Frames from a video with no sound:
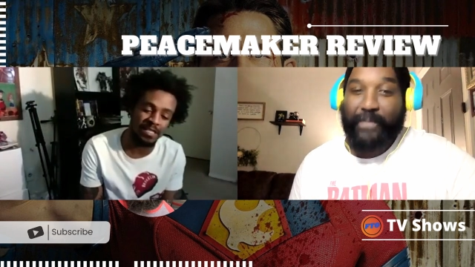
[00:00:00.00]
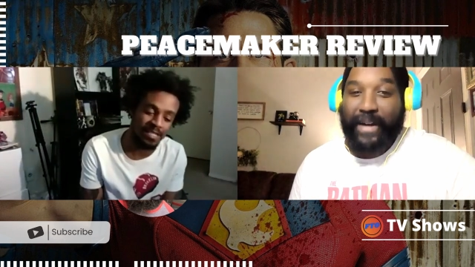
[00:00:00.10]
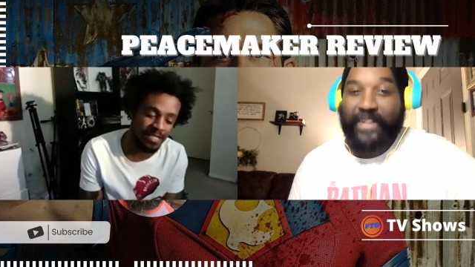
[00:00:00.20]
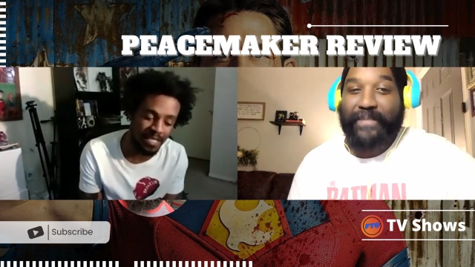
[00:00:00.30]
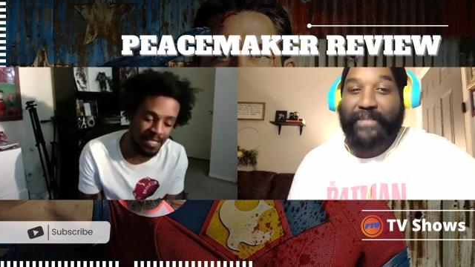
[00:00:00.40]
Speaker 1: pressed
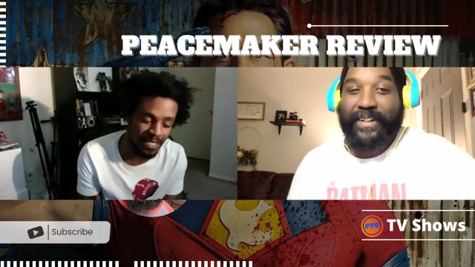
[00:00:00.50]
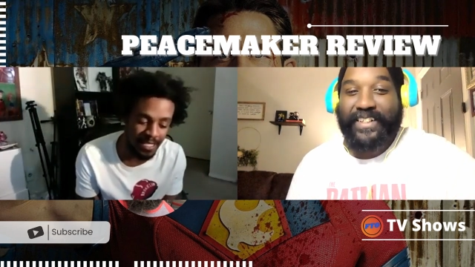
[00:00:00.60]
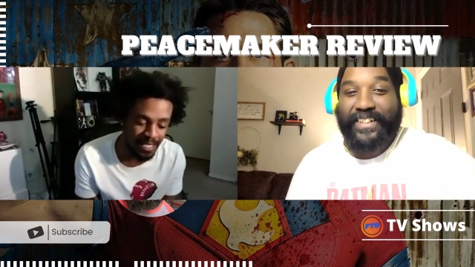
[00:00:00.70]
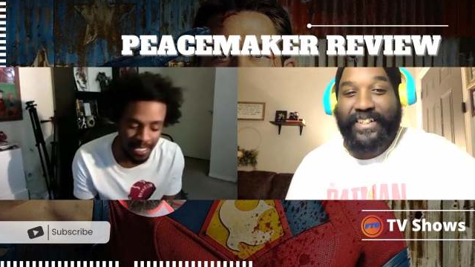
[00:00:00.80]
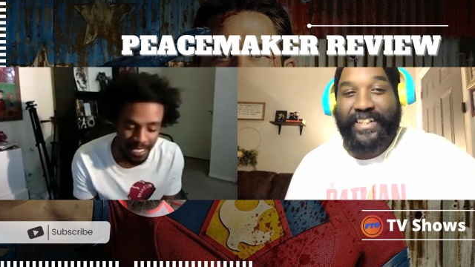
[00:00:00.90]
about this.
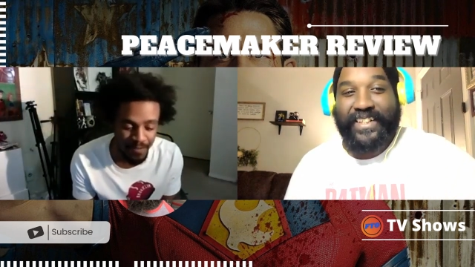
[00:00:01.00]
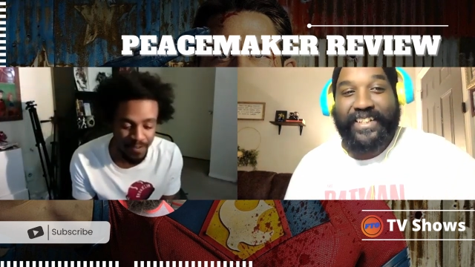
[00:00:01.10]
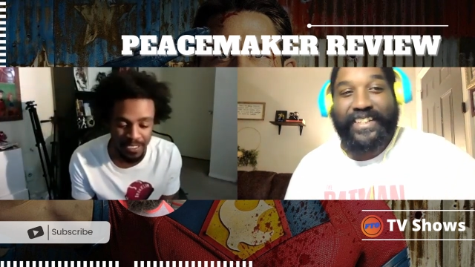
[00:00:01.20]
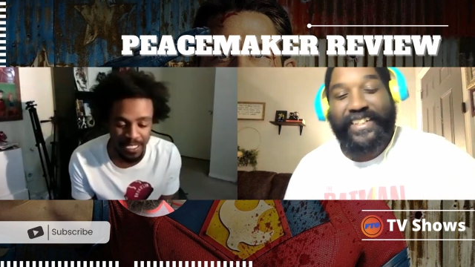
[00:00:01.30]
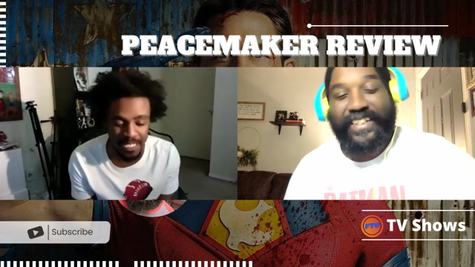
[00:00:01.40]
Shit.
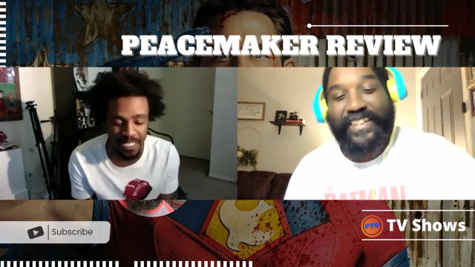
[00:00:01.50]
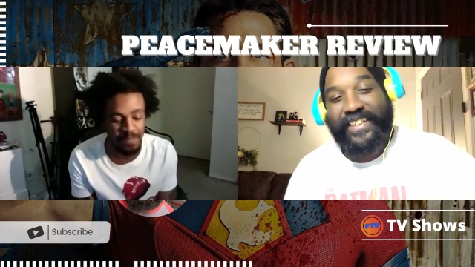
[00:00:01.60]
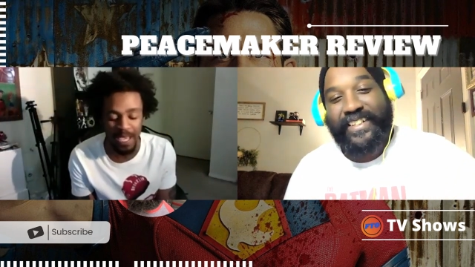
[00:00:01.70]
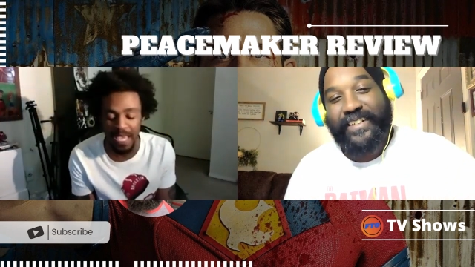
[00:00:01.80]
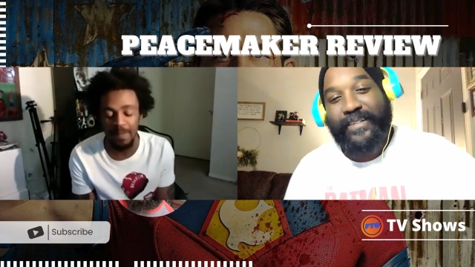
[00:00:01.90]
Everything. It's
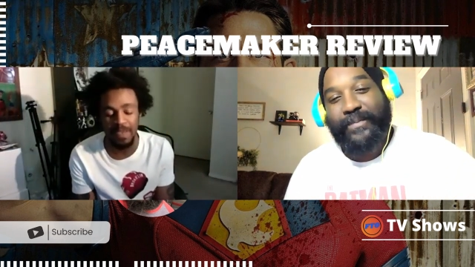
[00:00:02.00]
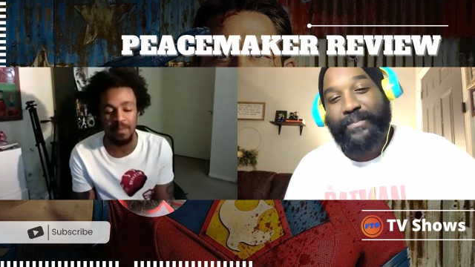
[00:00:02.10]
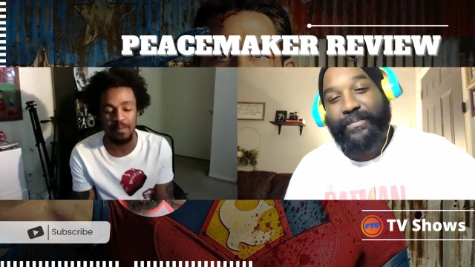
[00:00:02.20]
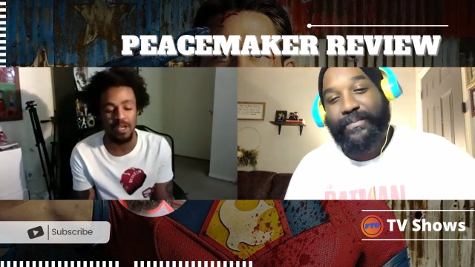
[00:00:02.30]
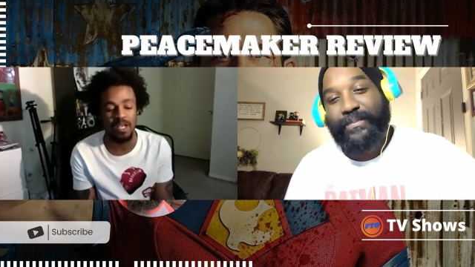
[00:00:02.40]
Batman,
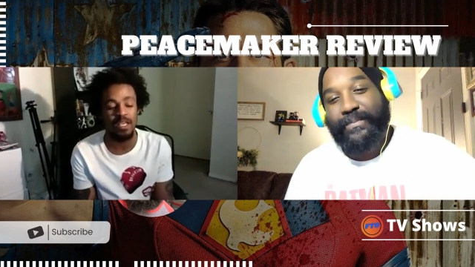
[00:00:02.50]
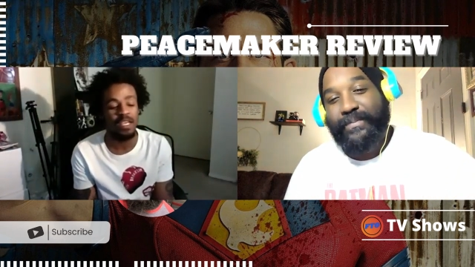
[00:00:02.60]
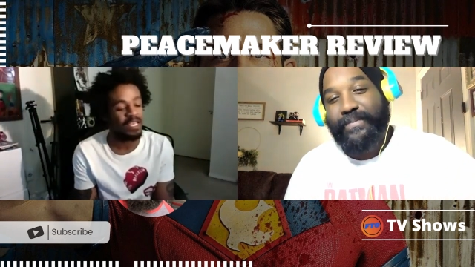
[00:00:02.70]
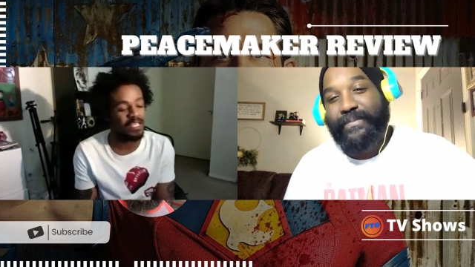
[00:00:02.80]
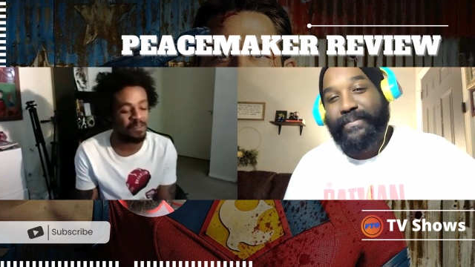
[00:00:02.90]
bruh.
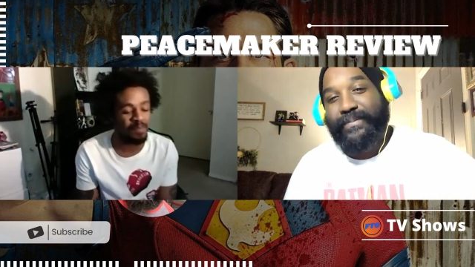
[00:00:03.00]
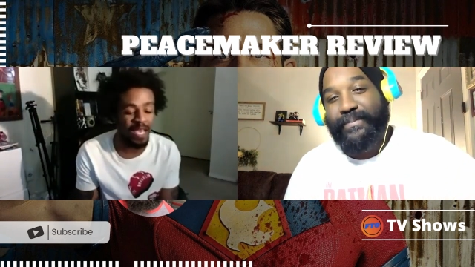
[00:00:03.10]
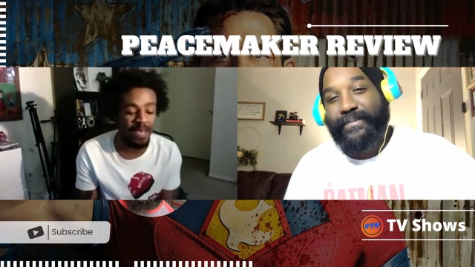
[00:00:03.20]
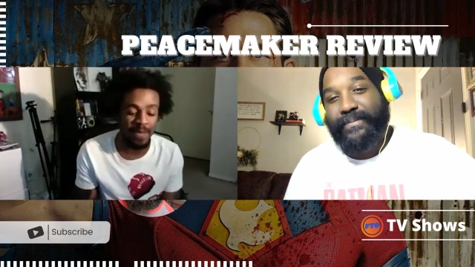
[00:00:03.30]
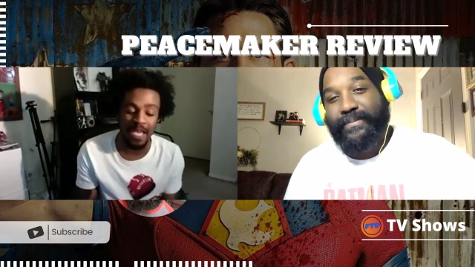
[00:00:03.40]
It's Batman,
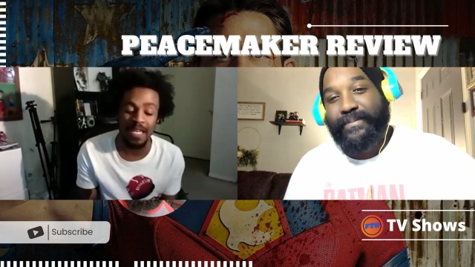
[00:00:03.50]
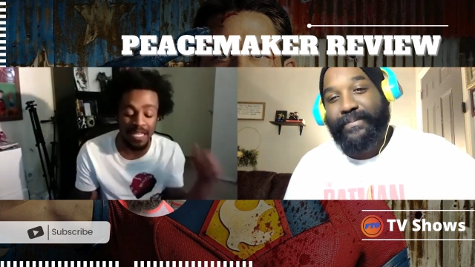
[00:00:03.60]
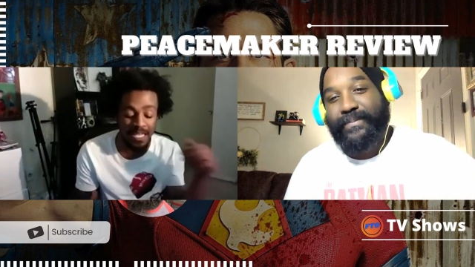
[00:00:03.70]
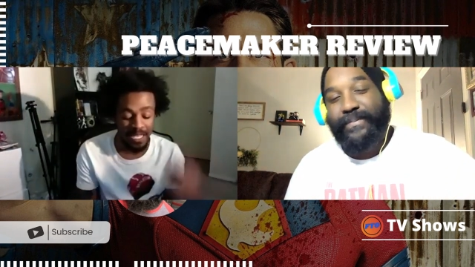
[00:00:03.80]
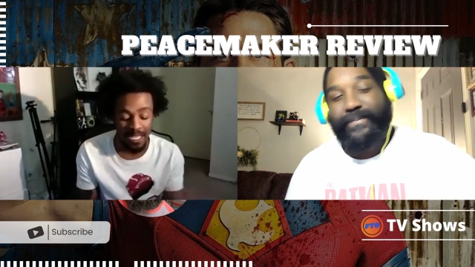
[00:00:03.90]
and they
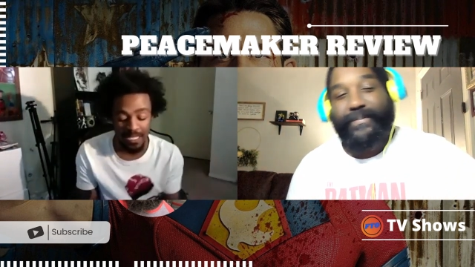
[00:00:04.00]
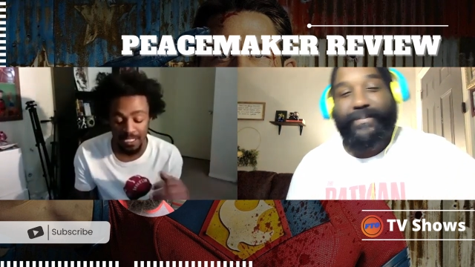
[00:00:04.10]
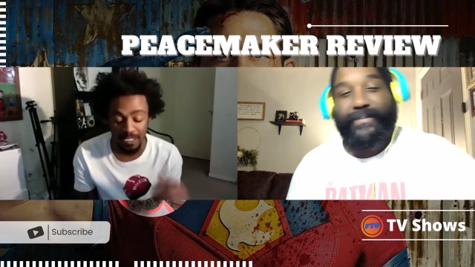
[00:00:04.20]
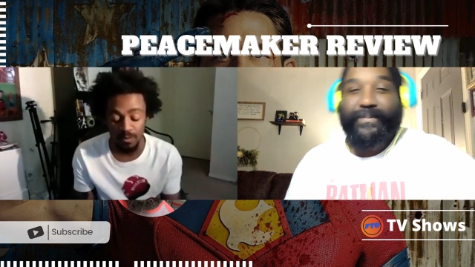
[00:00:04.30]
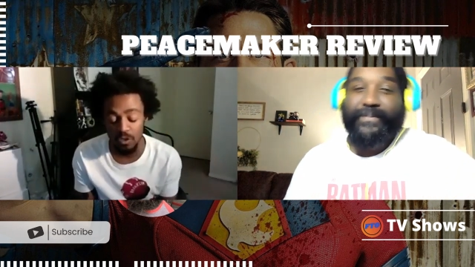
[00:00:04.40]
this
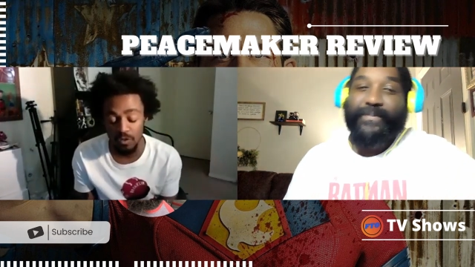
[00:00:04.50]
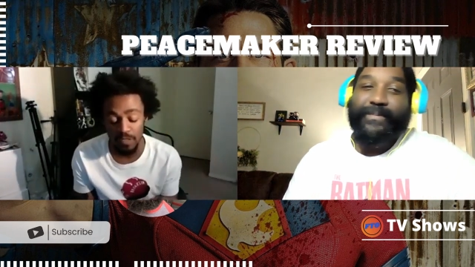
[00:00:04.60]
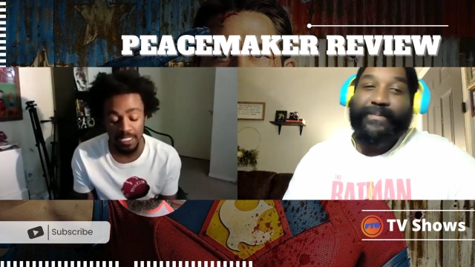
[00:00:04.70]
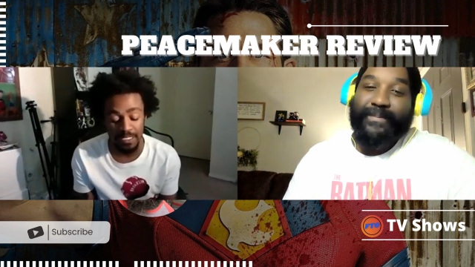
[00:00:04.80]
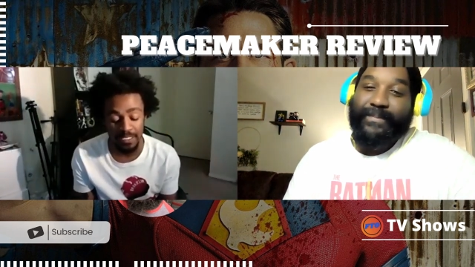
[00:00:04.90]
movie they
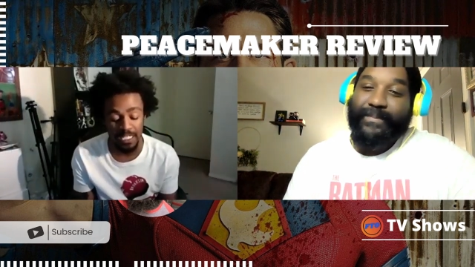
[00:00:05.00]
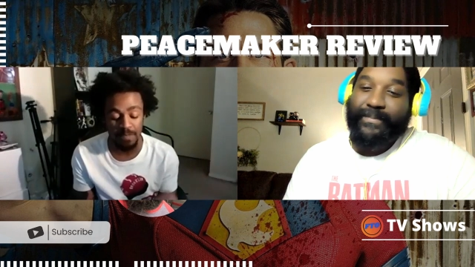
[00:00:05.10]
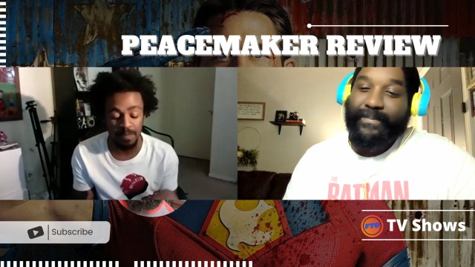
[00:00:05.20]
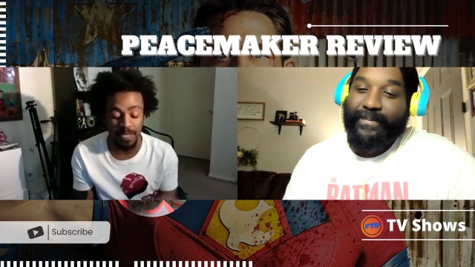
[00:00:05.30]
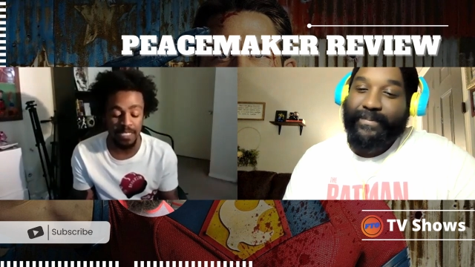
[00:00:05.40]
say
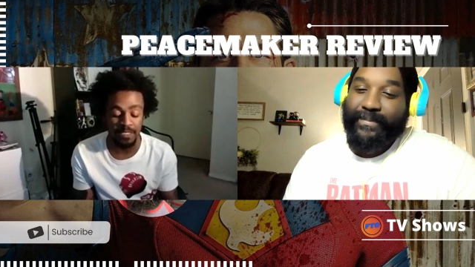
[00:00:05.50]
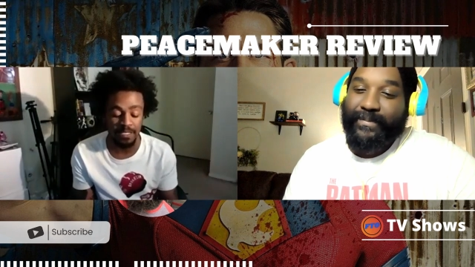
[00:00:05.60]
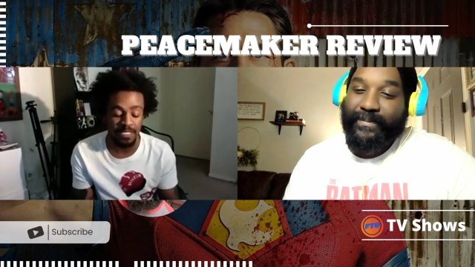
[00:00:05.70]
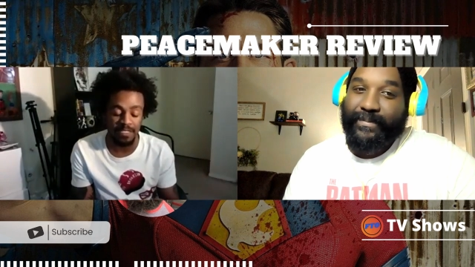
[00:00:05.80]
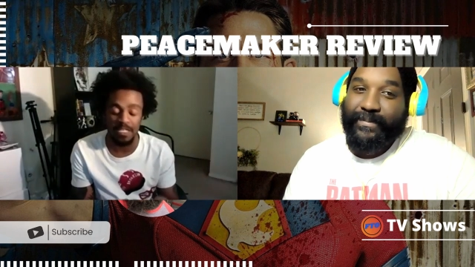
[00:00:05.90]
basically takes
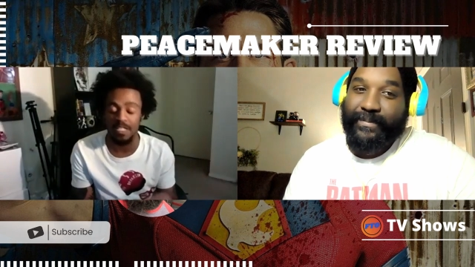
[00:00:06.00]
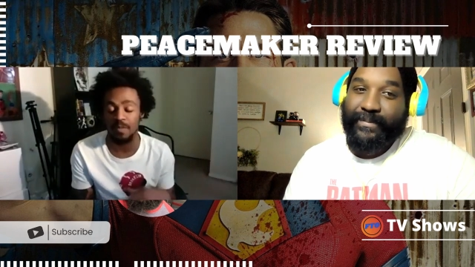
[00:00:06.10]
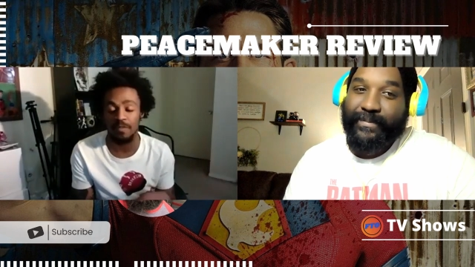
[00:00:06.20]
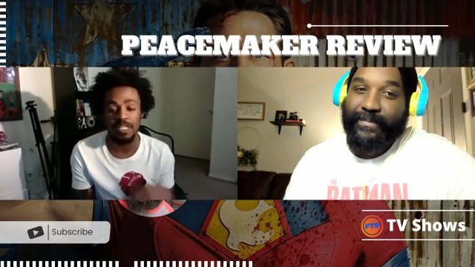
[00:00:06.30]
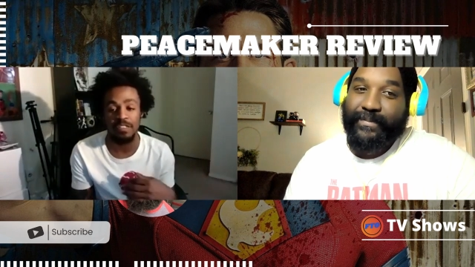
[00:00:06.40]
inspiration